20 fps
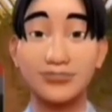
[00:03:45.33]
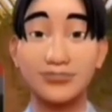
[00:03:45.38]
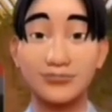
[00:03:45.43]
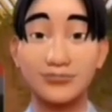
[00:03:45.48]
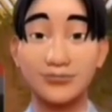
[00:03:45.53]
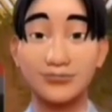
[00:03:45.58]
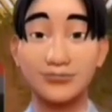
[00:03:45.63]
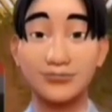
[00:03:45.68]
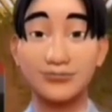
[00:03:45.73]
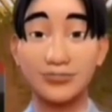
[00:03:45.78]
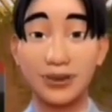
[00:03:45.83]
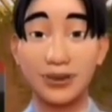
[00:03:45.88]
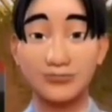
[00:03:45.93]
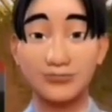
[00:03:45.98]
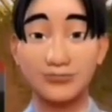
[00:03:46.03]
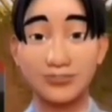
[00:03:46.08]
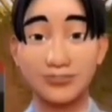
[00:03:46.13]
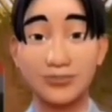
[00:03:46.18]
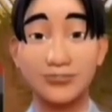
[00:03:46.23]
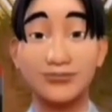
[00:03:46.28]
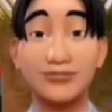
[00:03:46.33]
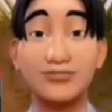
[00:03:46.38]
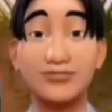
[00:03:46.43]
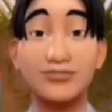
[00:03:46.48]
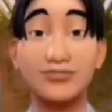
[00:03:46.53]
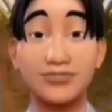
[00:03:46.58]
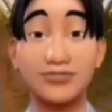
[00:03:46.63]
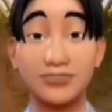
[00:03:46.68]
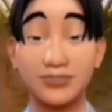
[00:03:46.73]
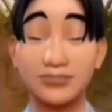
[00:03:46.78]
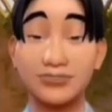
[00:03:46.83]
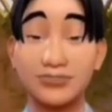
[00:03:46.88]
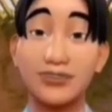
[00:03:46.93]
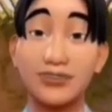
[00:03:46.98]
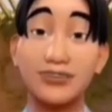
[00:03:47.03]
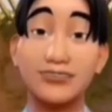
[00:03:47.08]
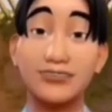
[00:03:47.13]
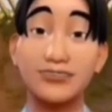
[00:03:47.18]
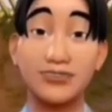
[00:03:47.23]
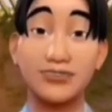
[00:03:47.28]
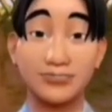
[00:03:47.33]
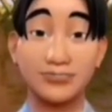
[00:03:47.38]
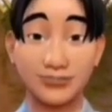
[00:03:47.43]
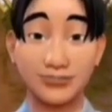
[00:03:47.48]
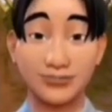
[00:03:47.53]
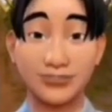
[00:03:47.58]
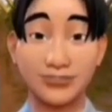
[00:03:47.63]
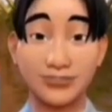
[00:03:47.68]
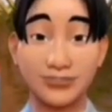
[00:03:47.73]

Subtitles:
For every department they have a representative.